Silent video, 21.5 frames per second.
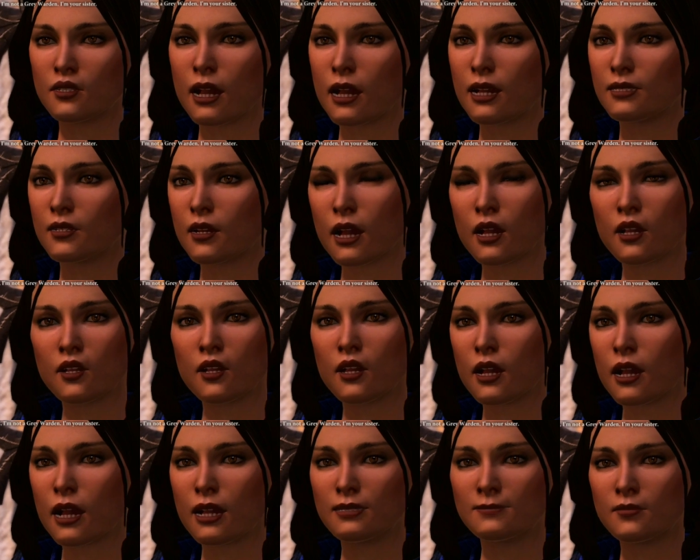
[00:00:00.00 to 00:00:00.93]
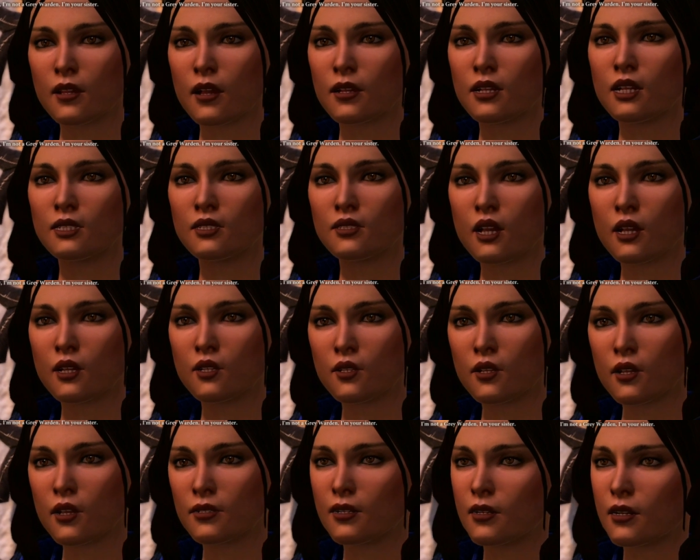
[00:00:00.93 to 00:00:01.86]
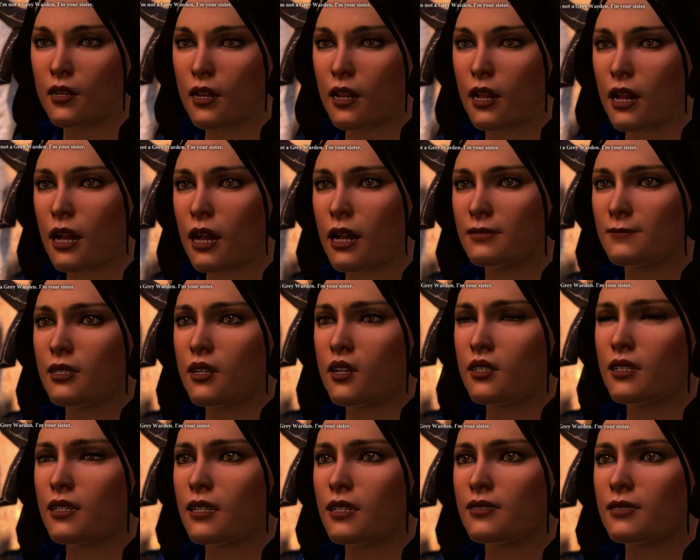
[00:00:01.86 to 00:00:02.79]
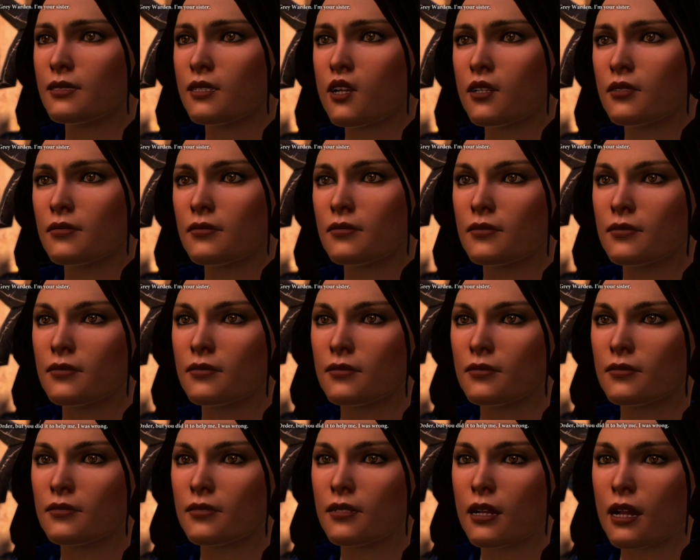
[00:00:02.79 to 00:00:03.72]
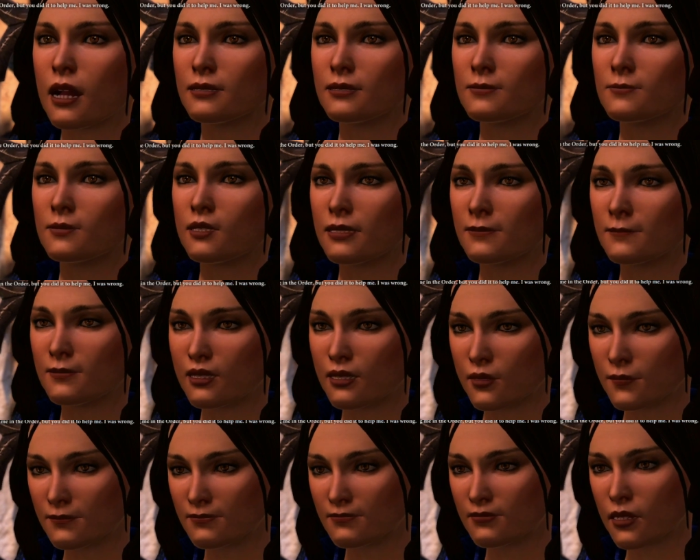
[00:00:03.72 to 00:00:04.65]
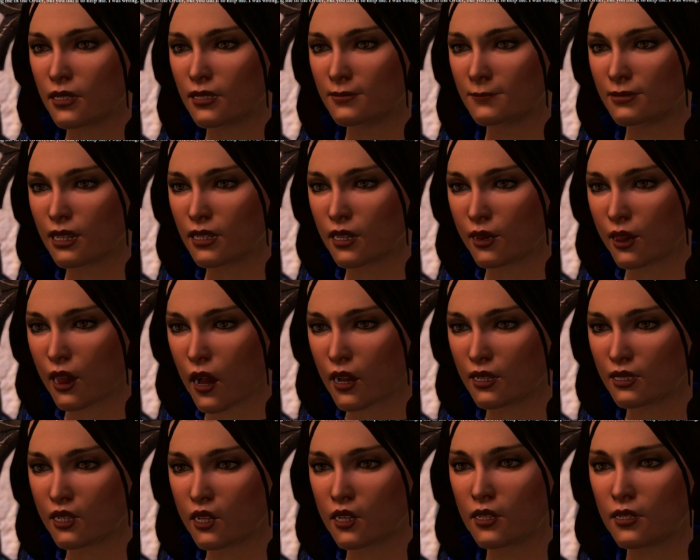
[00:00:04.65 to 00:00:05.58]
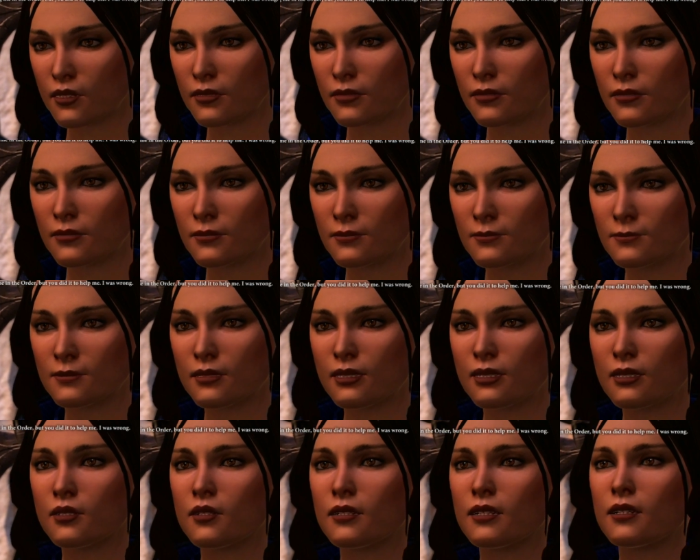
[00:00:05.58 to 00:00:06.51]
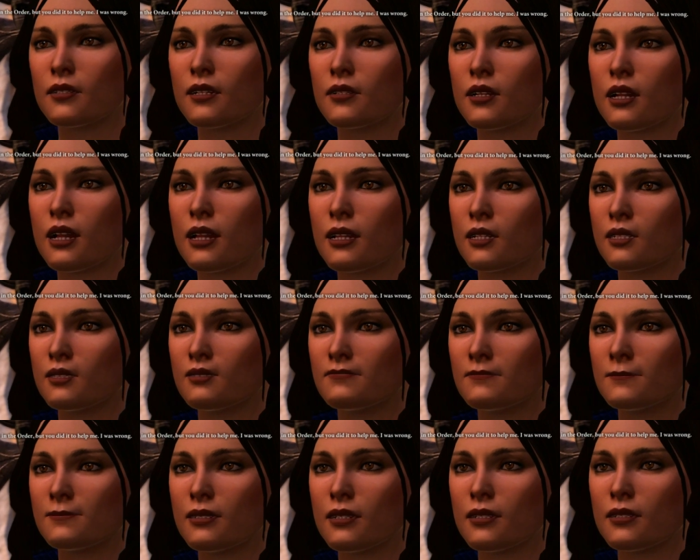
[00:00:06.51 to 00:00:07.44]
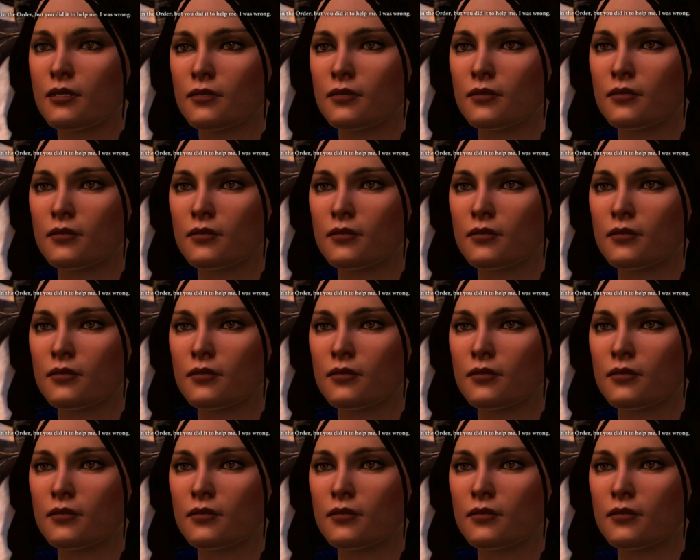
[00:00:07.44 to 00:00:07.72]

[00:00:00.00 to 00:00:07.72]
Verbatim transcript: Right now, I'm not a Grey Warden. I'm your sister. I blamed you for putting me in the Order, but you did it to help me.